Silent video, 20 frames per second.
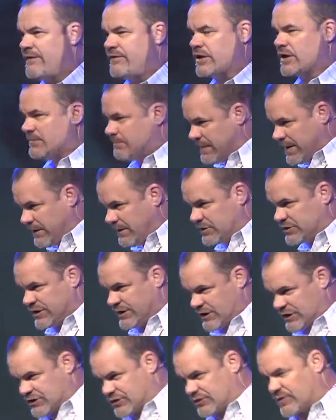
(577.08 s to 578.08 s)
and having a
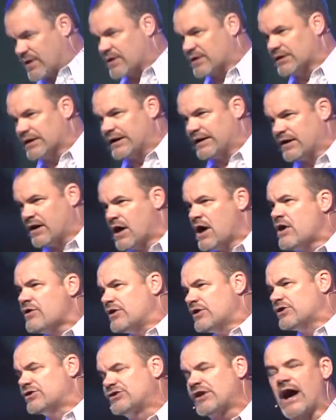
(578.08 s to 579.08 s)
marriage that is struggling,
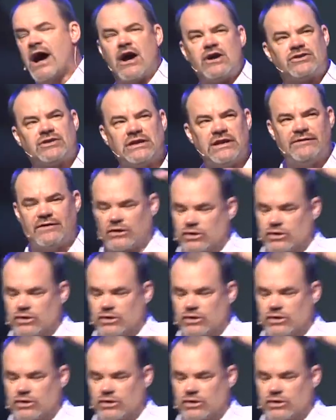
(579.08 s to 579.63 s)
the desire to